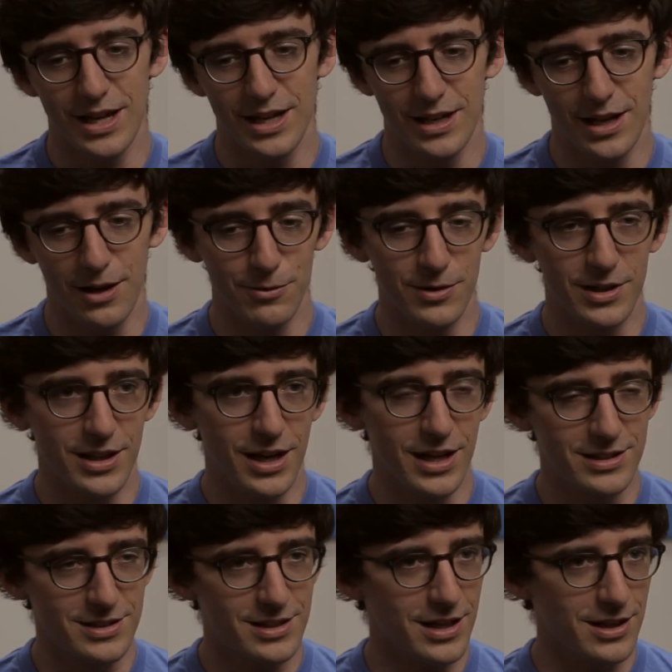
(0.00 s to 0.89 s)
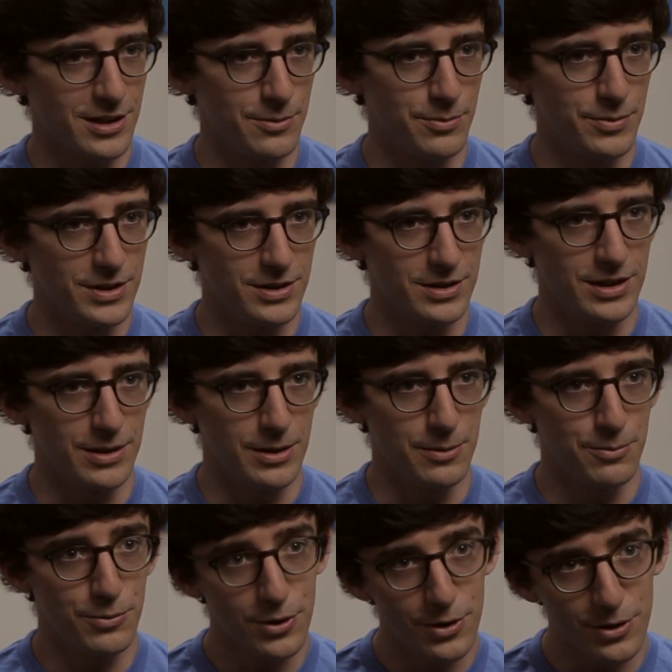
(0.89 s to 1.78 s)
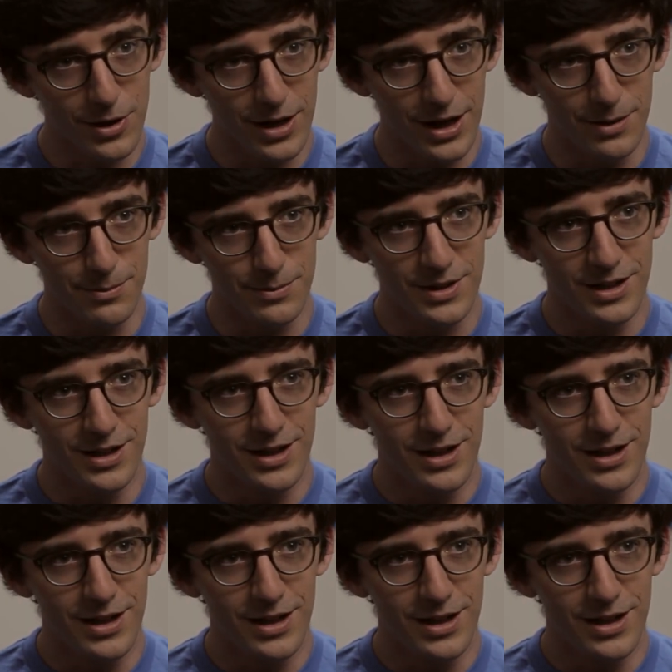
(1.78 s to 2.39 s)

and I realized I could build a program